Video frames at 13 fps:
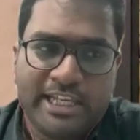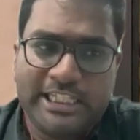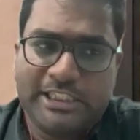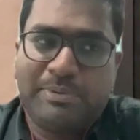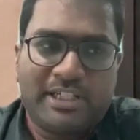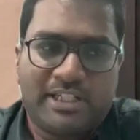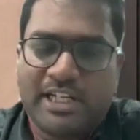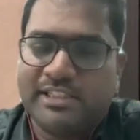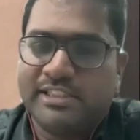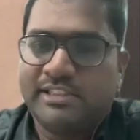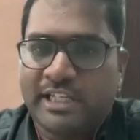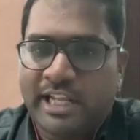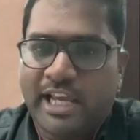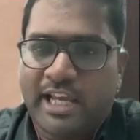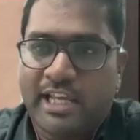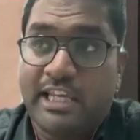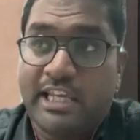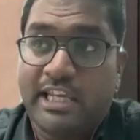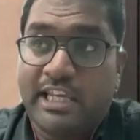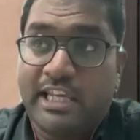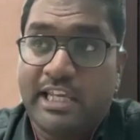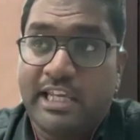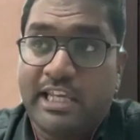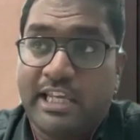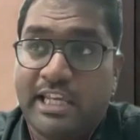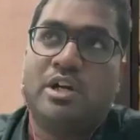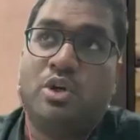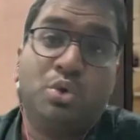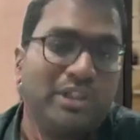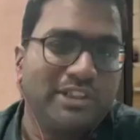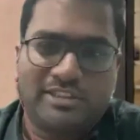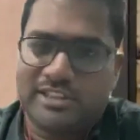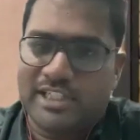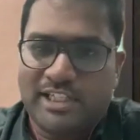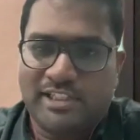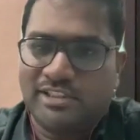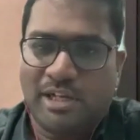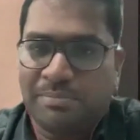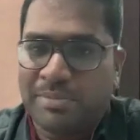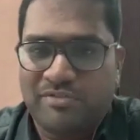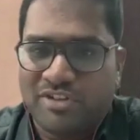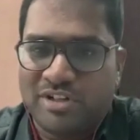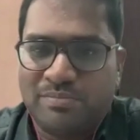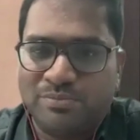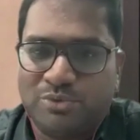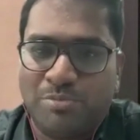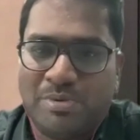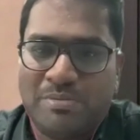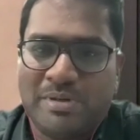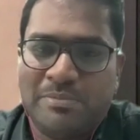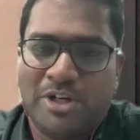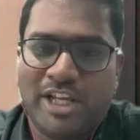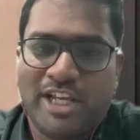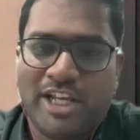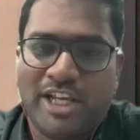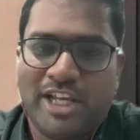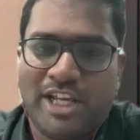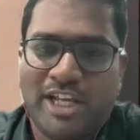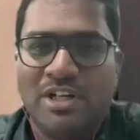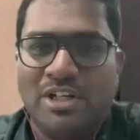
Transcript: He specializes in AI. He runs two other SaaS apart from Supermeme.ai.